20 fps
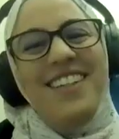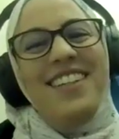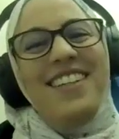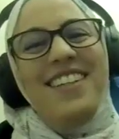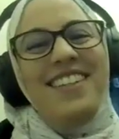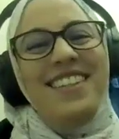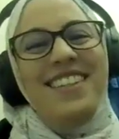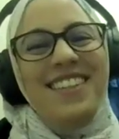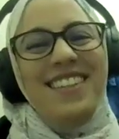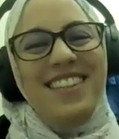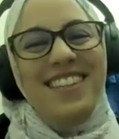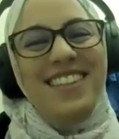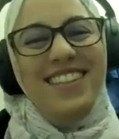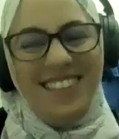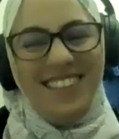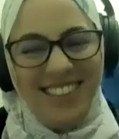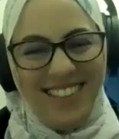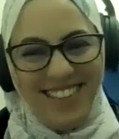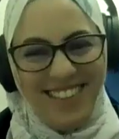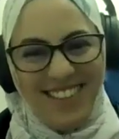But yeah,
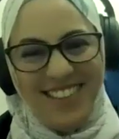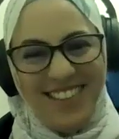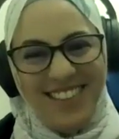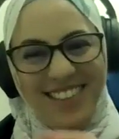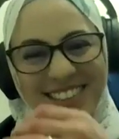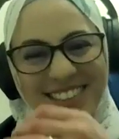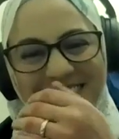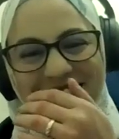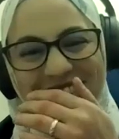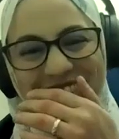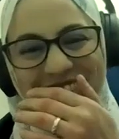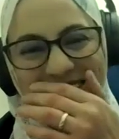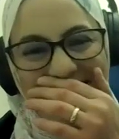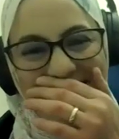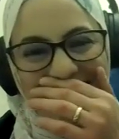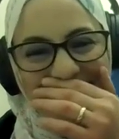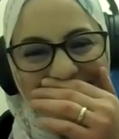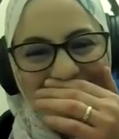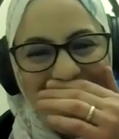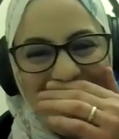I'm like, ooh, ooh,
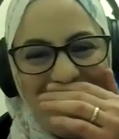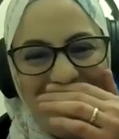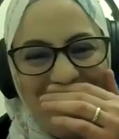ooh, and I'm